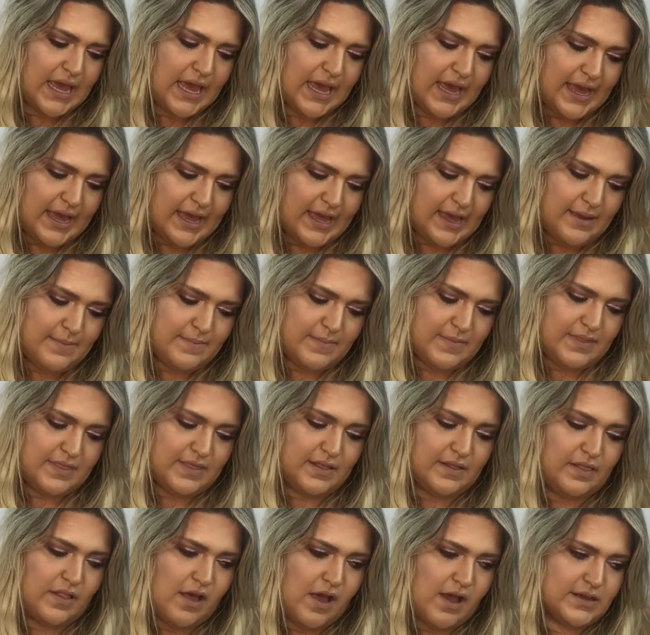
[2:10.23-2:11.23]

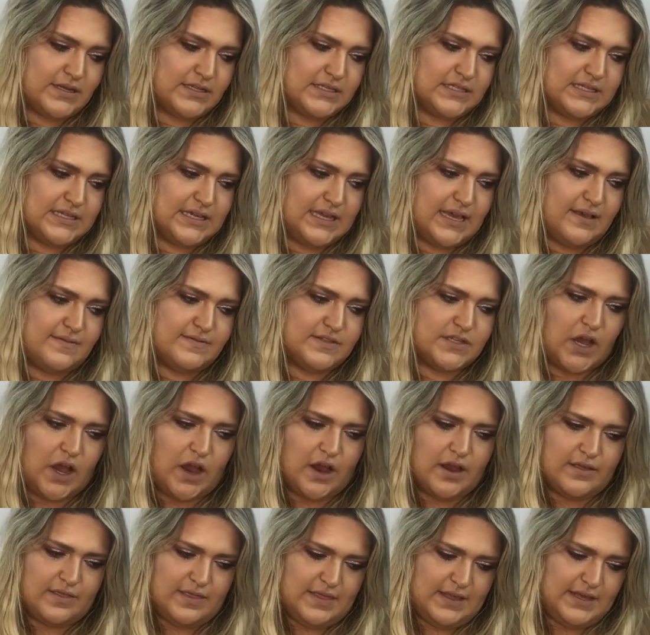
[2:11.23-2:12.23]
The long sleeves
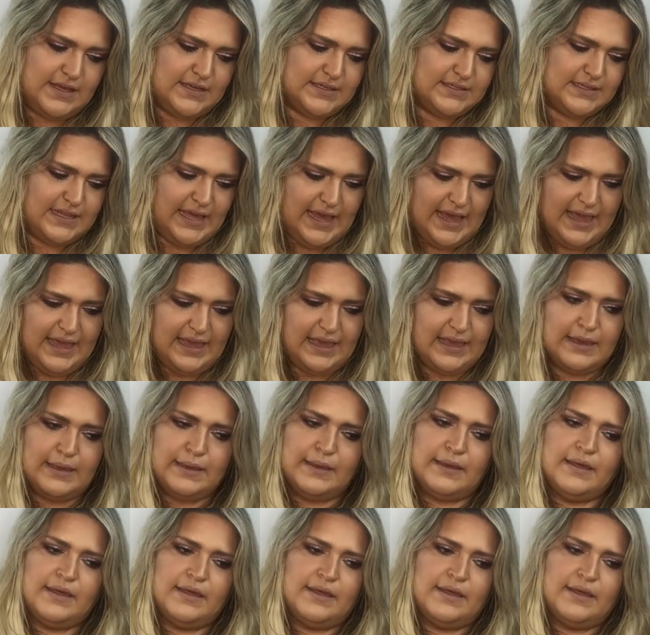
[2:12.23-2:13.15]
are these like